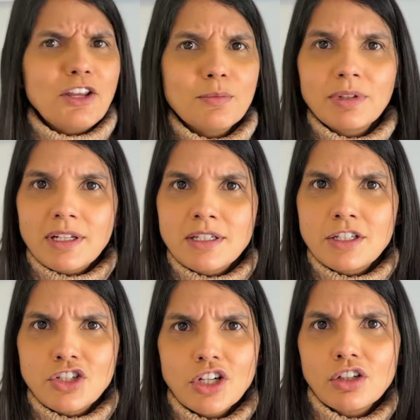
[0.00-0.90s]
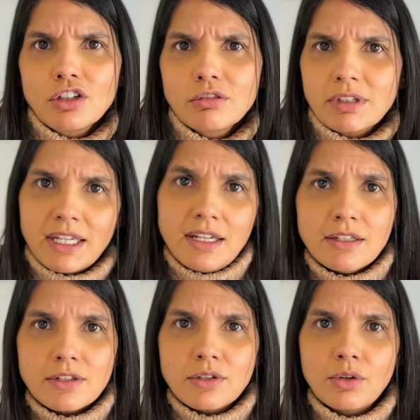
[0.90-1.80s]
do you plan to juggle
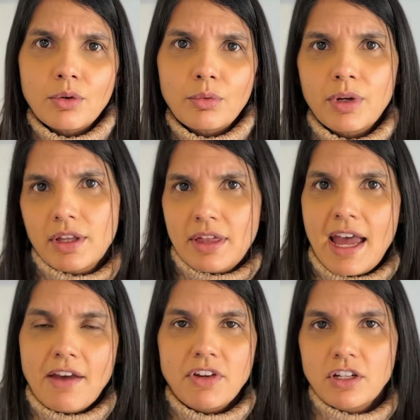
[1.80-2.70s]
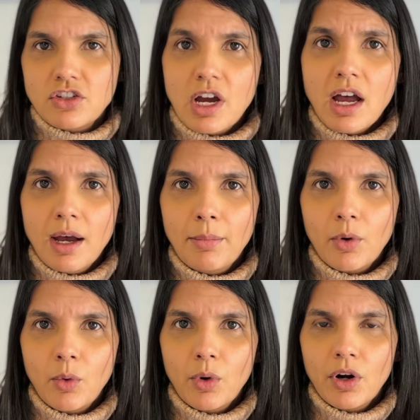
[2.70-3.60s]
kids with having a job,
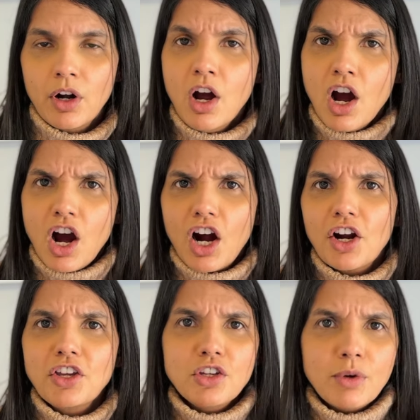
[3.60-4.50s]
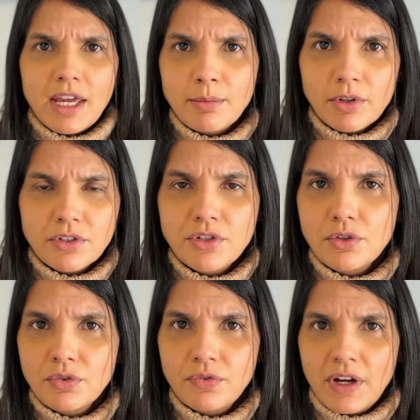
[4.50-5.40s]
or are you able
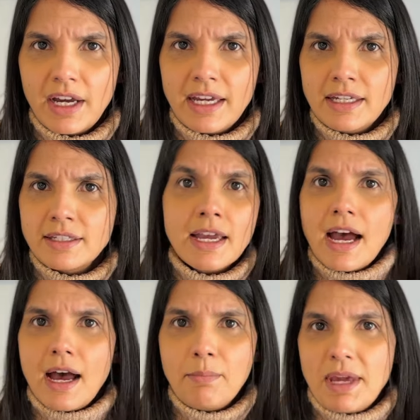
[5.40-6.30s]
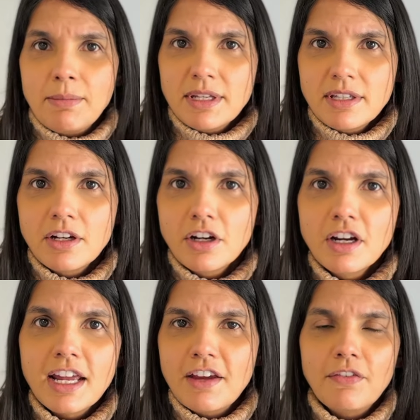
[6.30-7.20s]
to find a
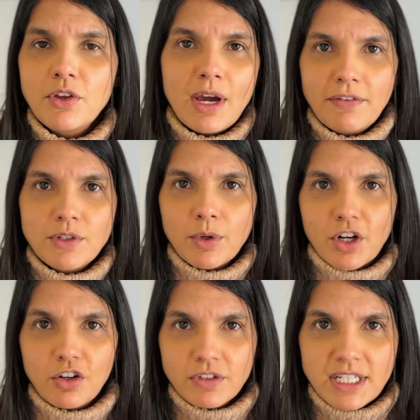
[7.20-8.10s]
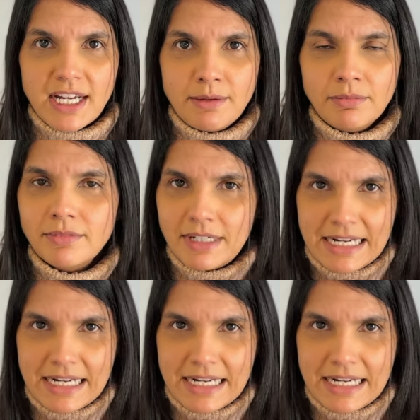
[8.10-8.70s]
babysitter if you have to work overtime?